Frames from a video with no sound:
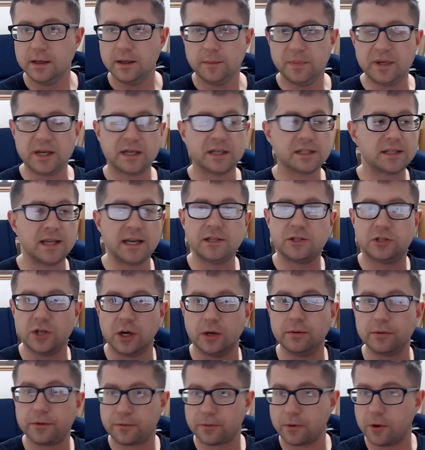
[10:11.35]
Because they
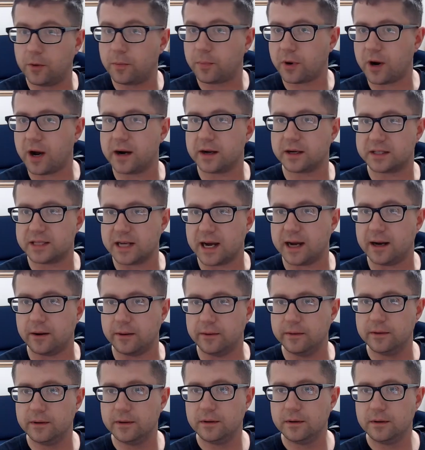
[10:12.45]
don't throw product
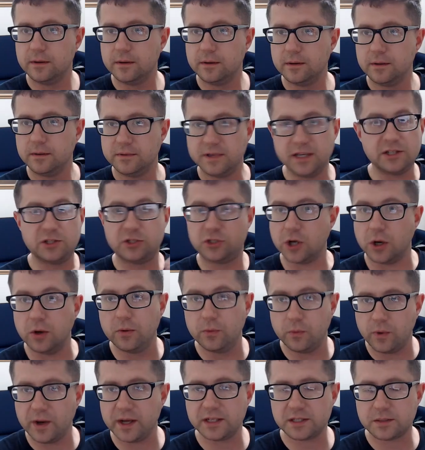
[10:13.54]
out. They
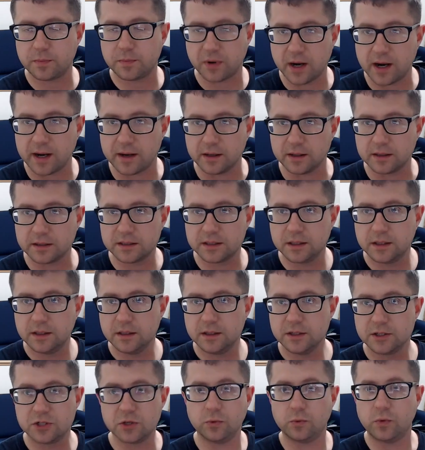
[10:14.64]
don't waste product.
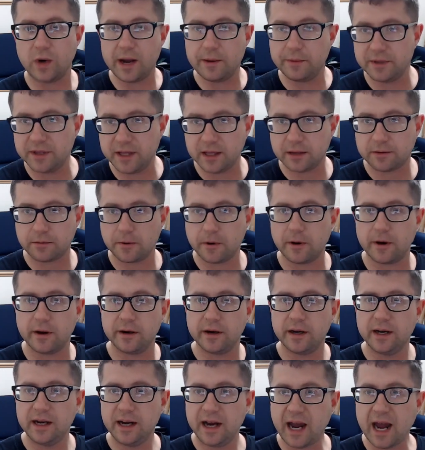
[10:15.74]
So why would they throw
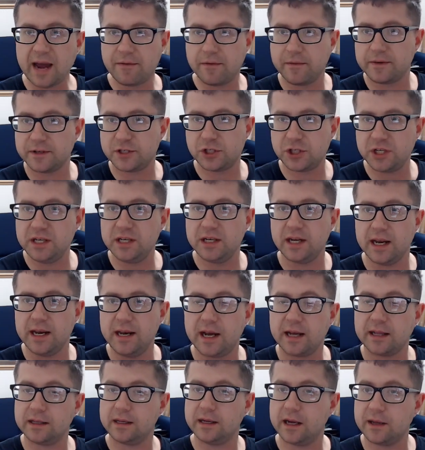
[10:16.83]
out half of a sheet and
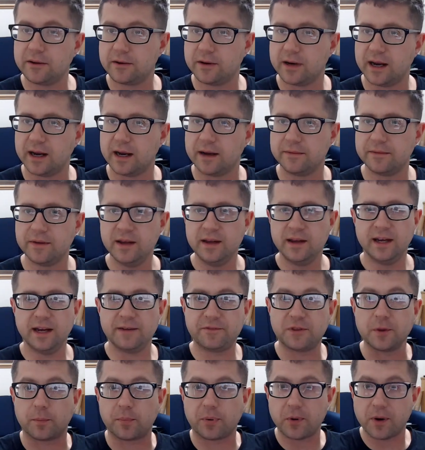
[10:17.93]
not the other half? If
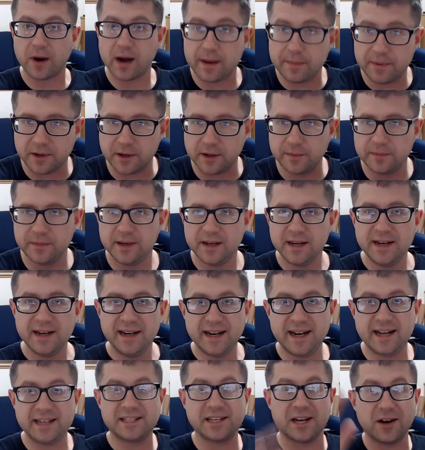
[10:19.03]
the problem
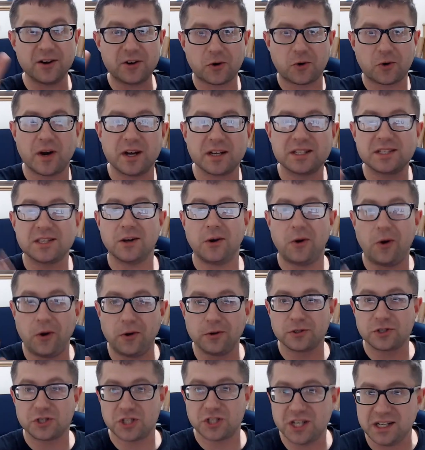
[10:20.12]
is across the
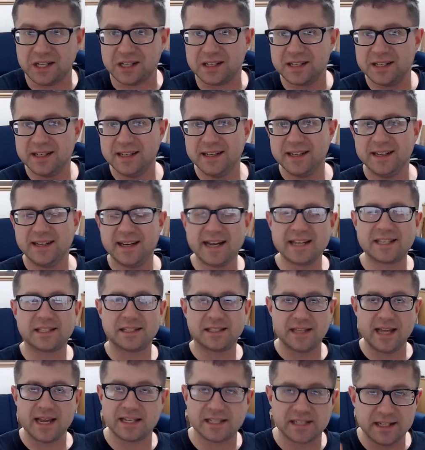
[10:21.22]
whole sheet,
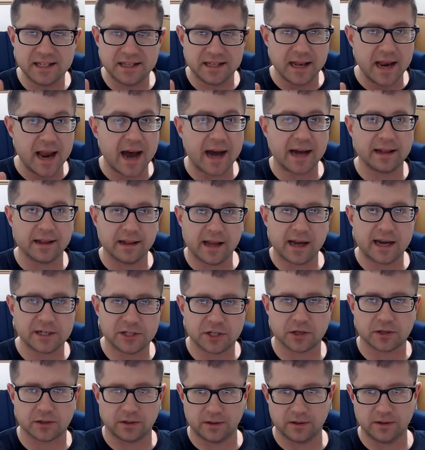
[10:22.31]
it's not
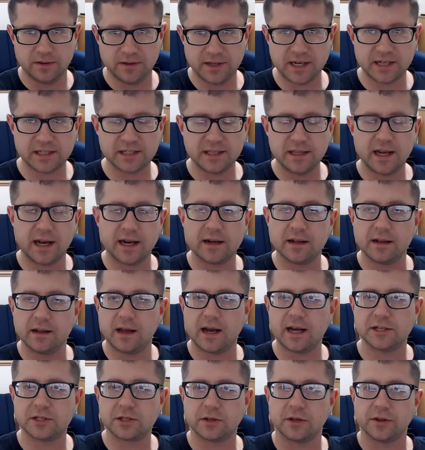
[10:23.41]
logical. That is not a
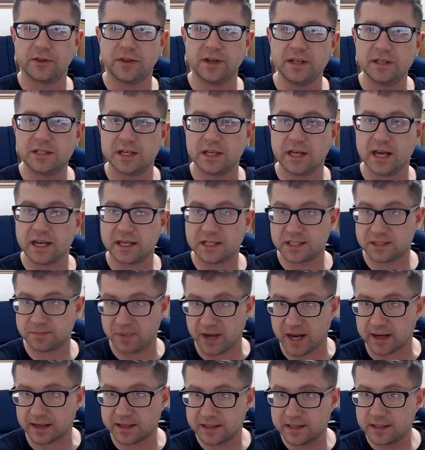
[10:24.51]
logical thing to
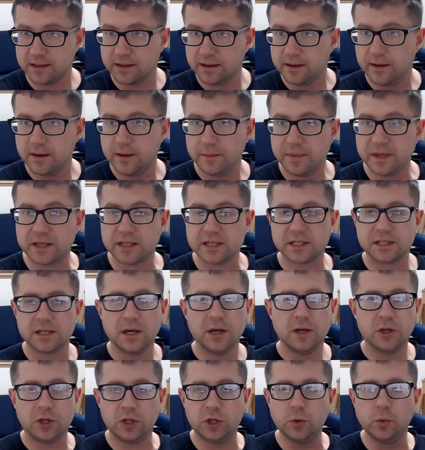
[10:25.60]
expect. Because
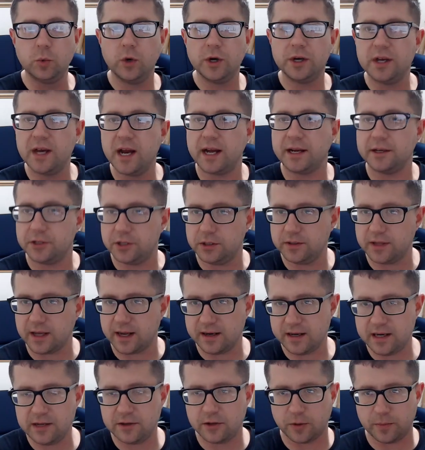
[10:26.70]
you would not do
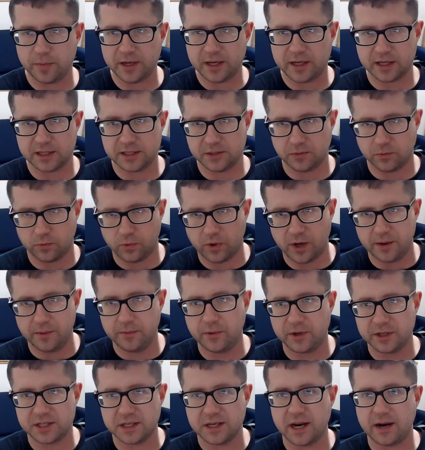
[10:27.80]
that. Either because one
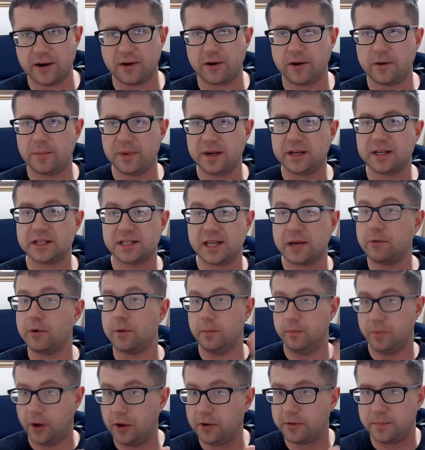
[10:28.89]
was an error, because they
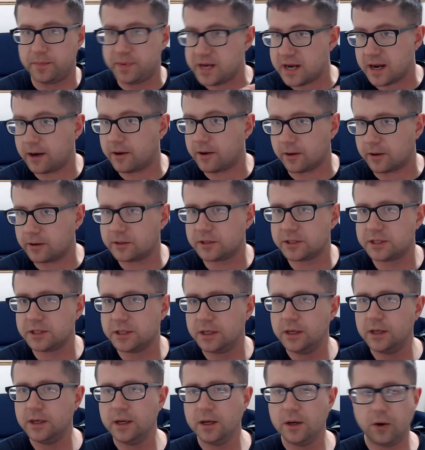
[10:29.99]
would both be errors,
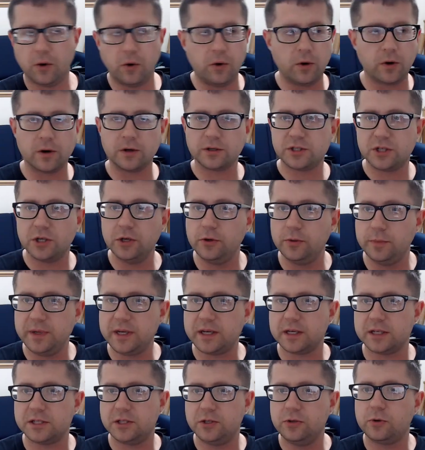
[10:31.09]
or two,
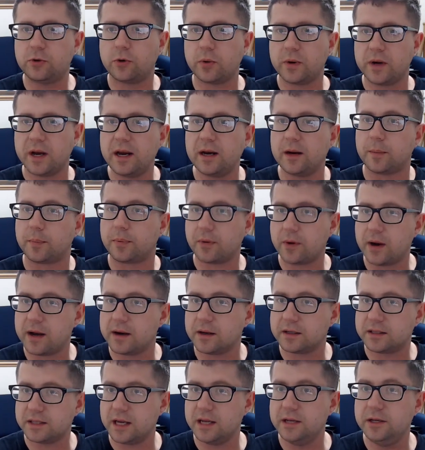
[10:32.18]
because you create a
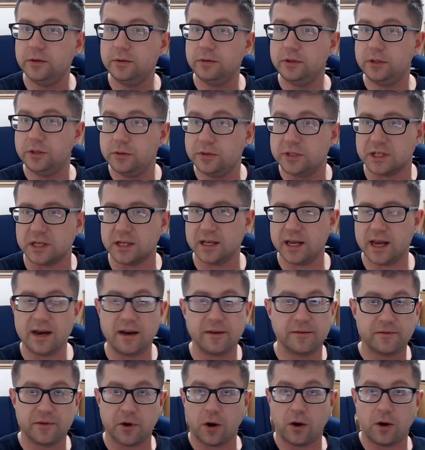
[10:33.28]
product and you use it. And
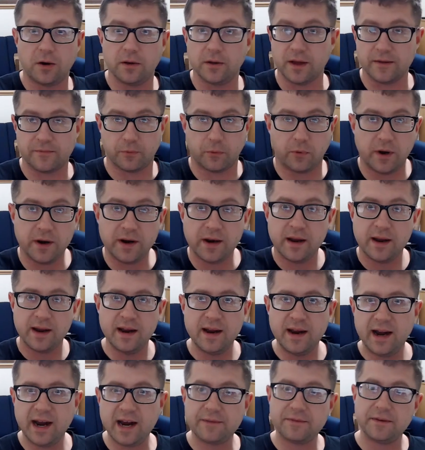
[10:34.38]
if one
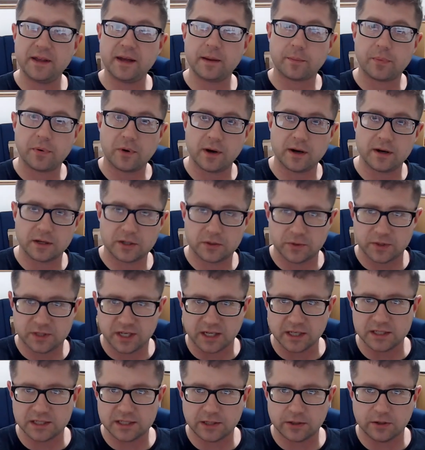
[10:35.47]
half of that product was
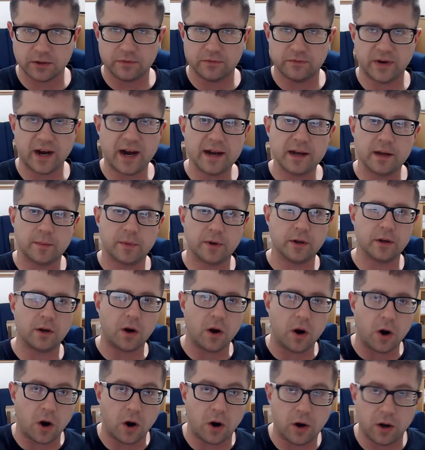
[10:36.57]
considered
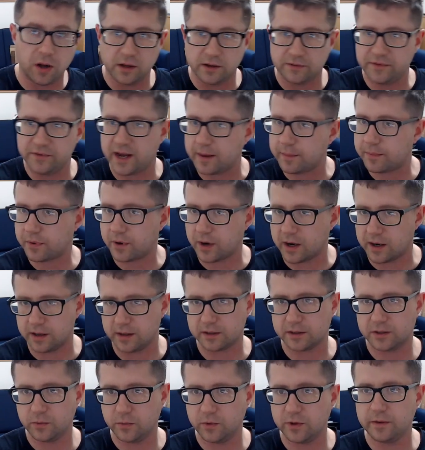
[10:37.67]
viable, all of that
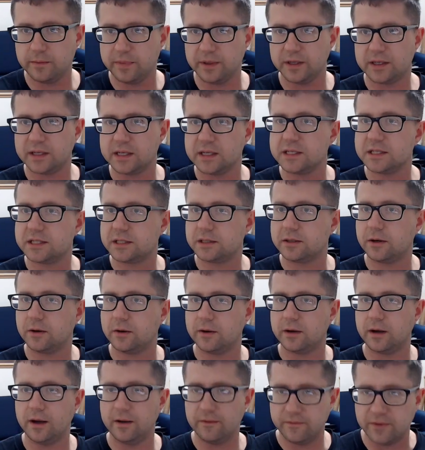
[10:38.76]
product would have been
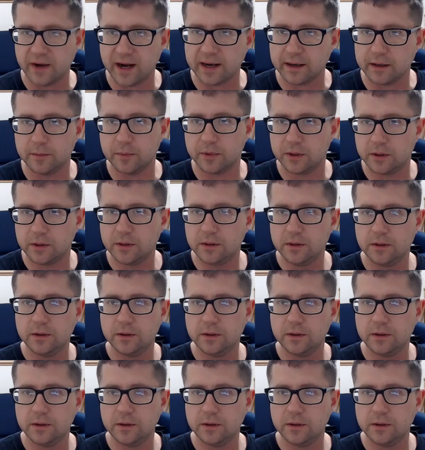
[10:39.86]
considered viable.